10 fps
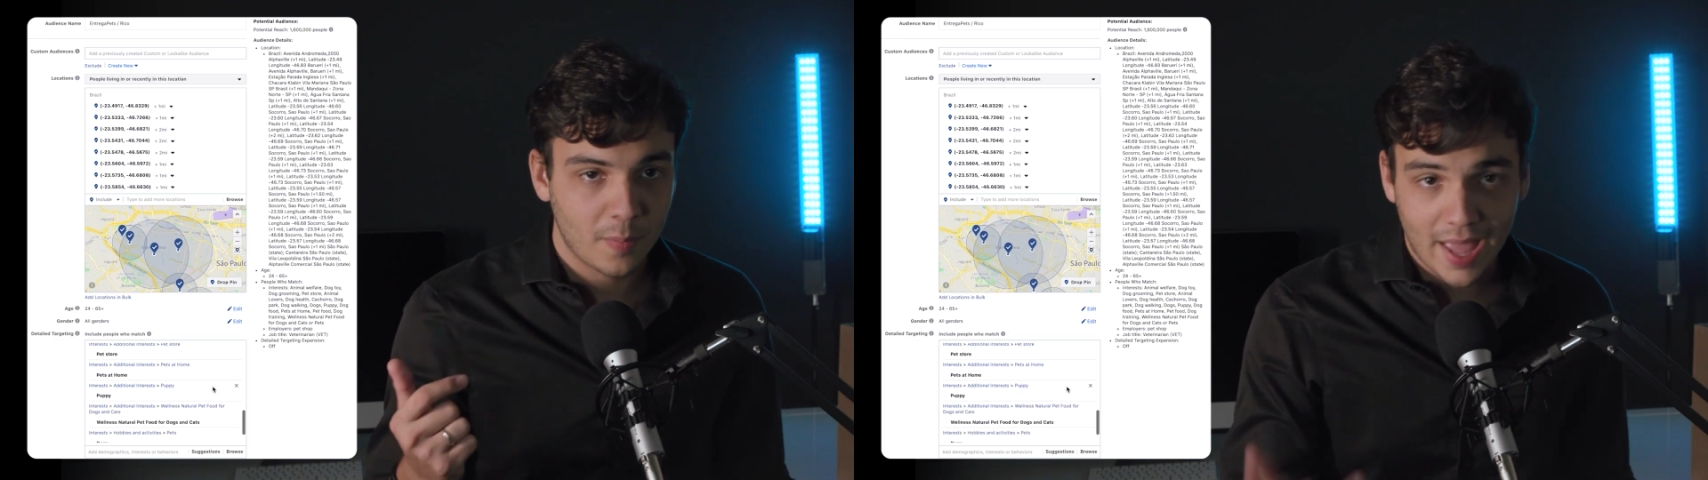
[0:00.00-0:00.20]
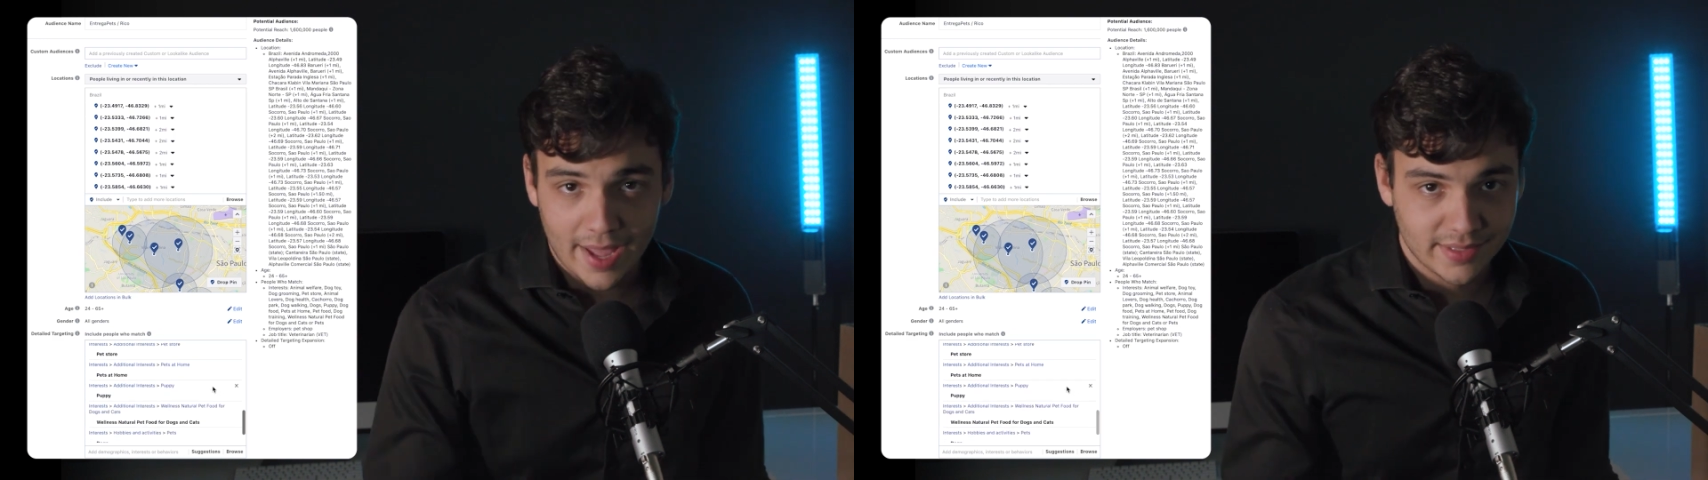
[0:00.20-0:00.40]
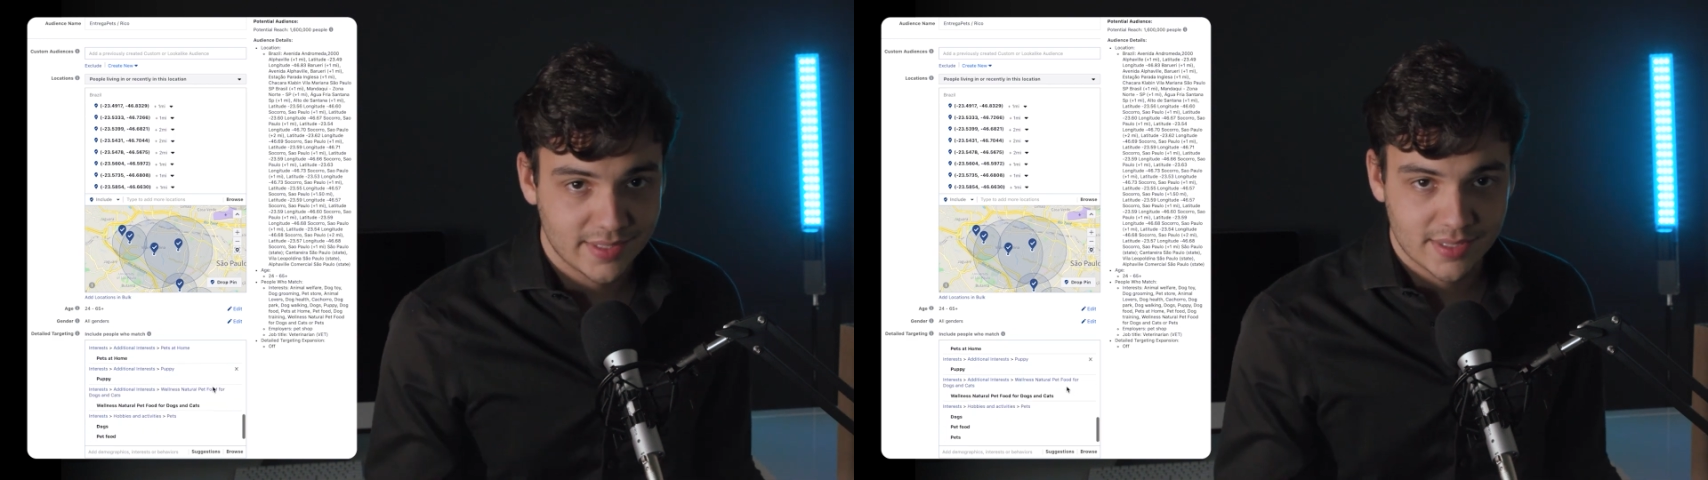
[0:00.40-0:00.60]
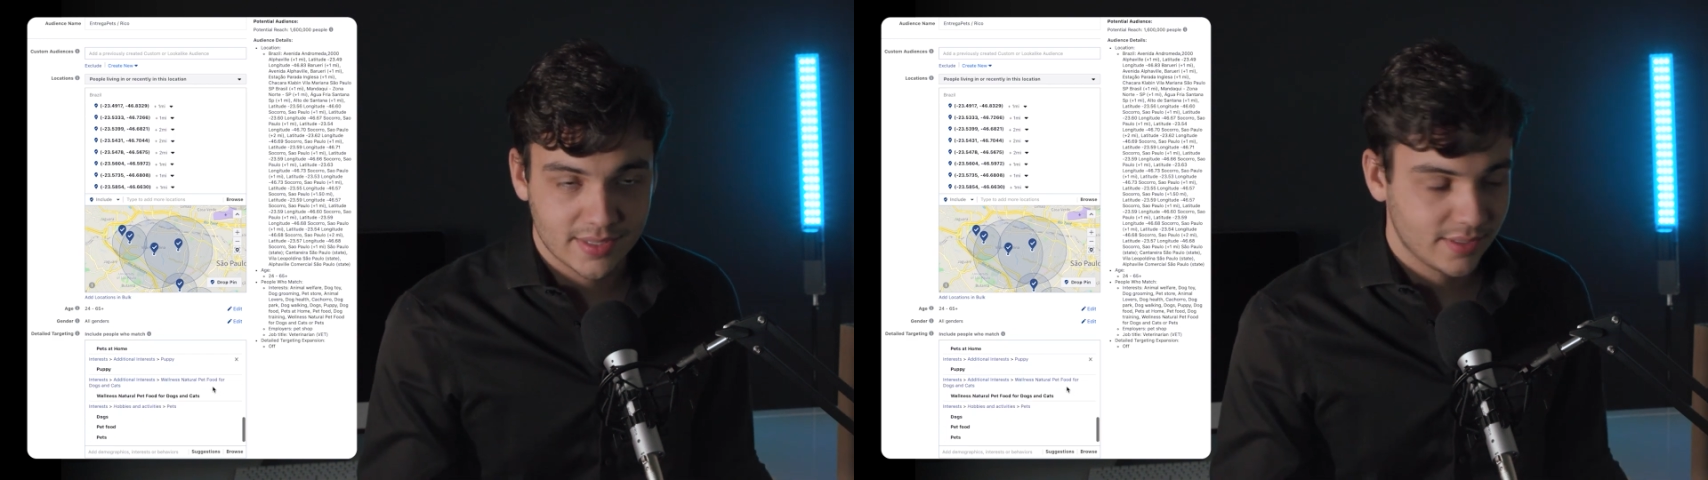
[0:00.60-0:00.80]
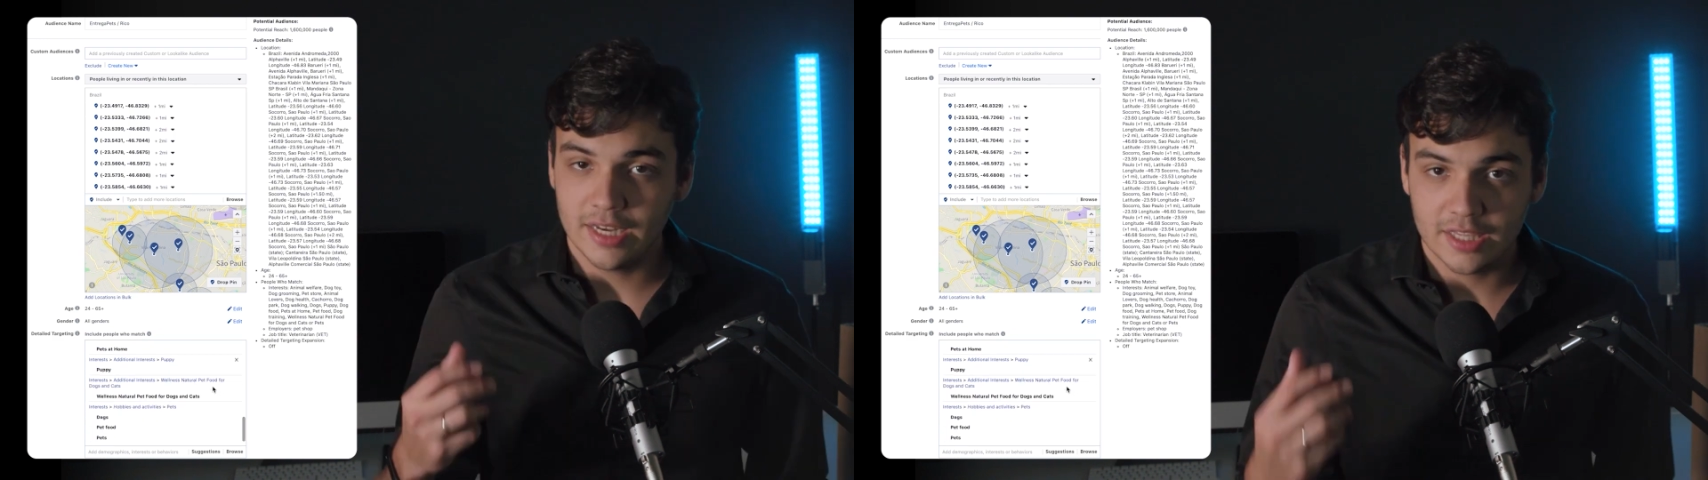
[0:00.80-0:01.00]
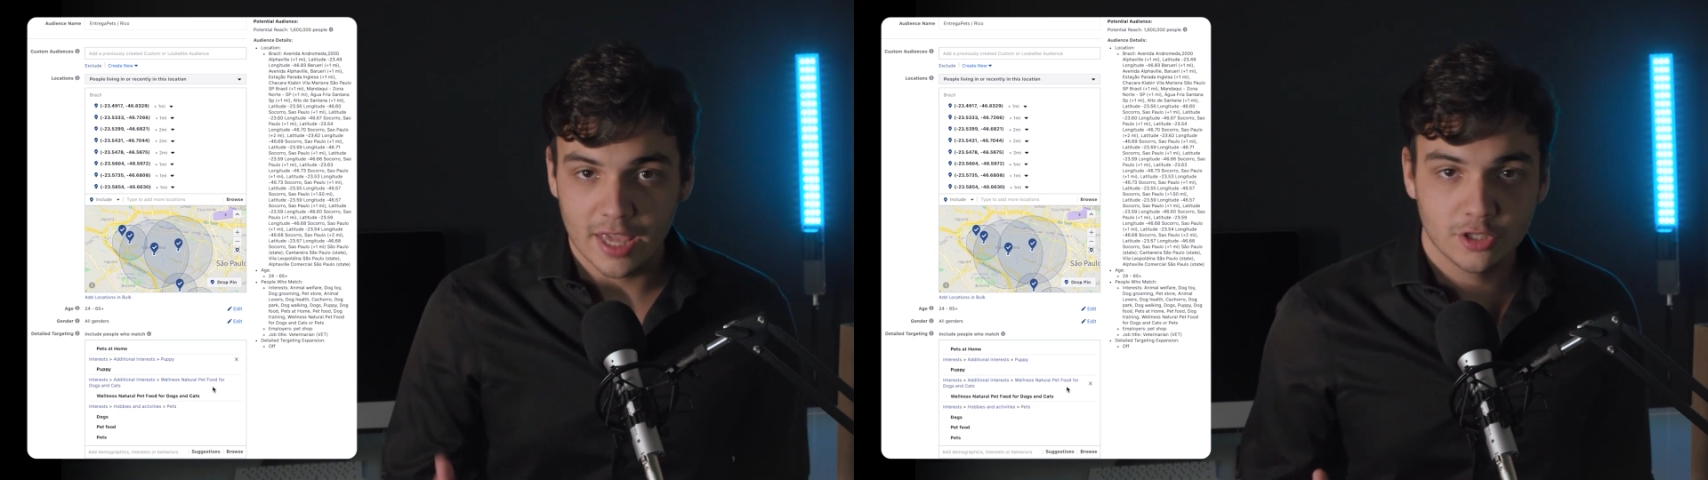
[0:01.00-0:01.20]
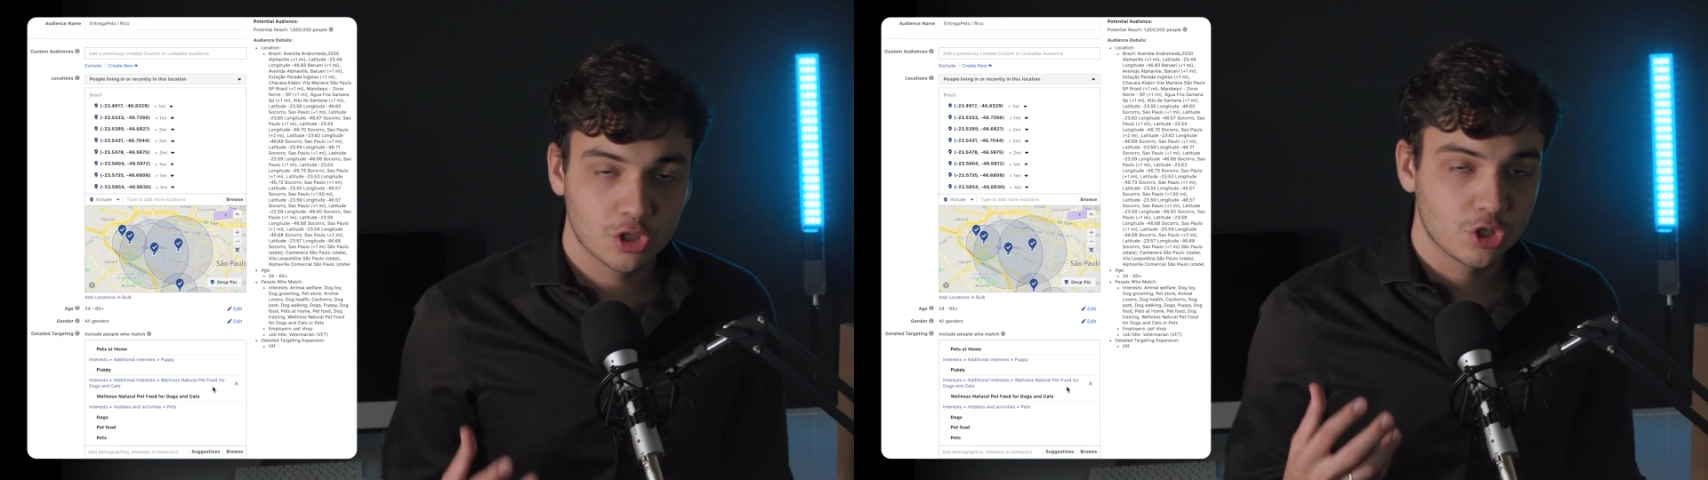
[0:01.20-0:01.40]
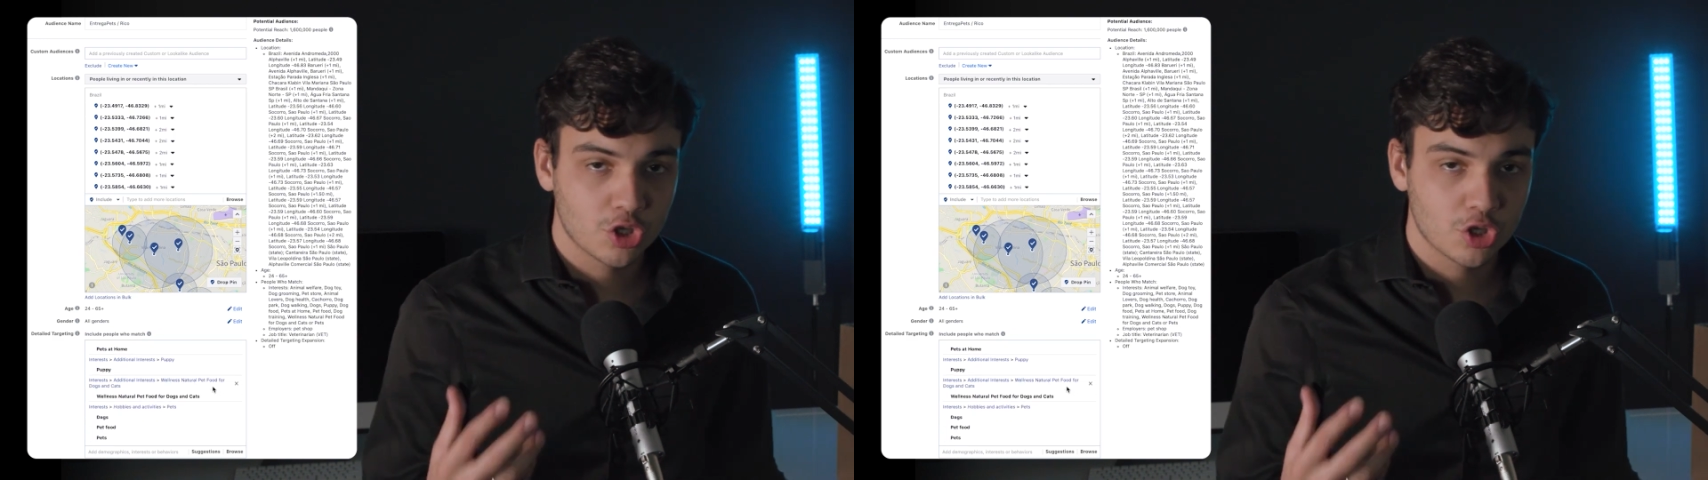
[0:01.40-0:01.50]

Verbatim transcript: pets, and engaged